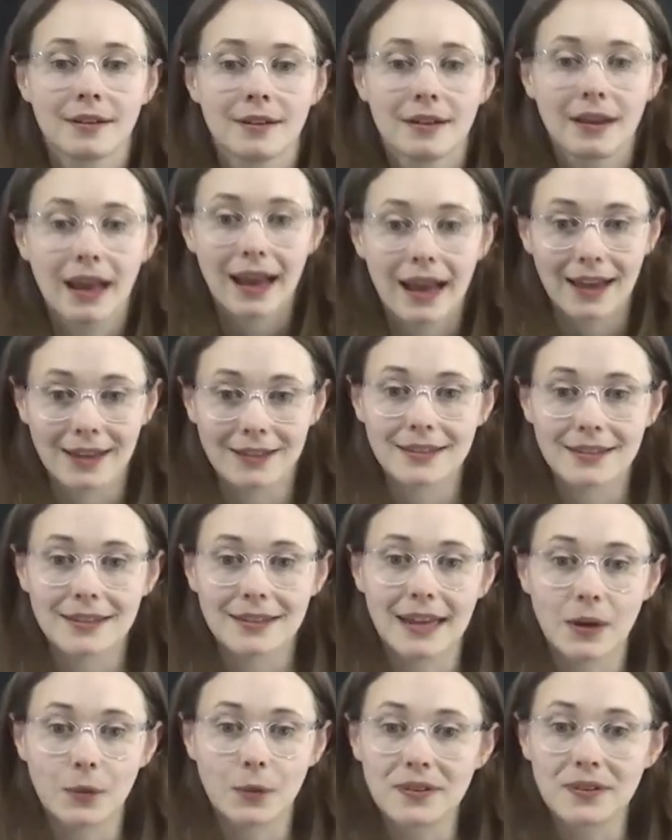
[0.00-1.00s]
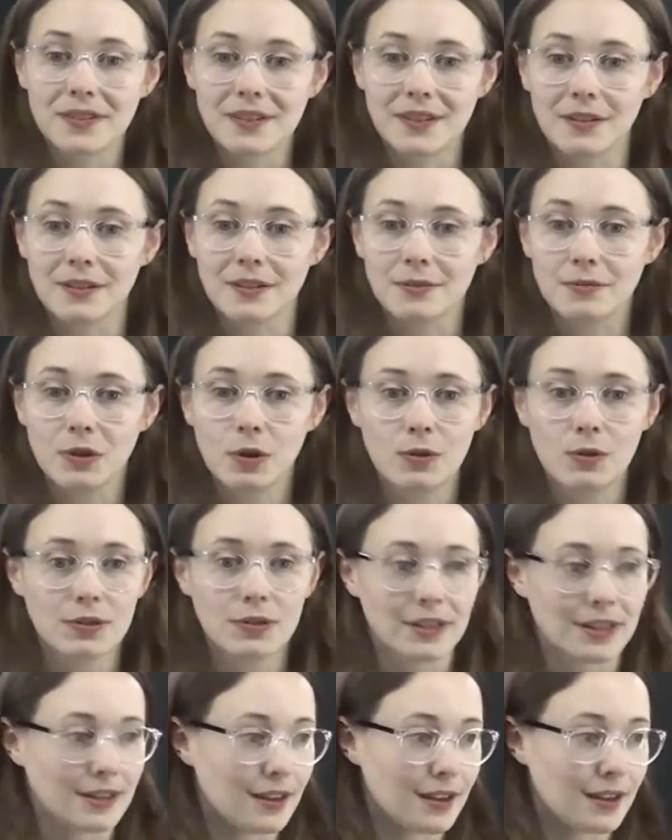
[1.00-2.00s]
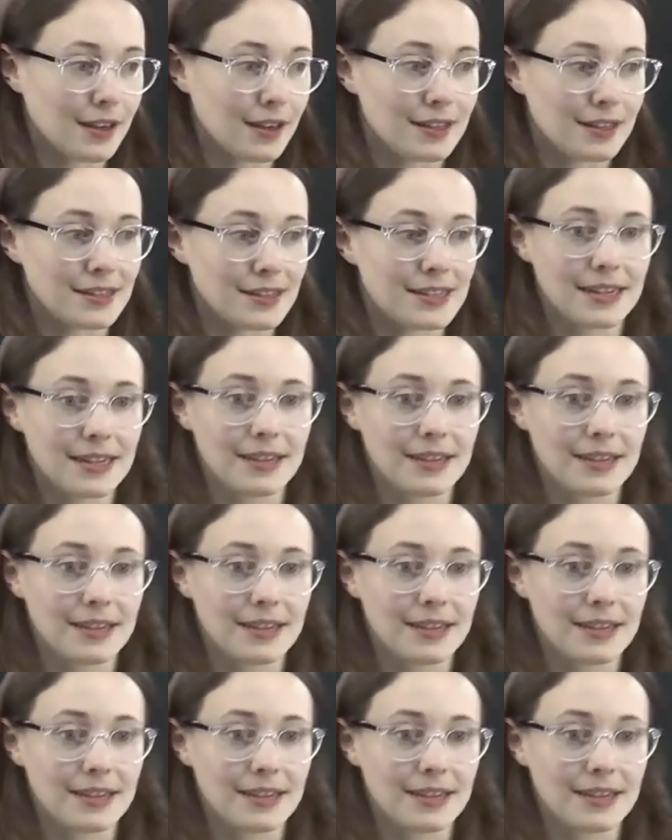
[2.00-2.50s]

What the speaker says: And now we've started recording. I can see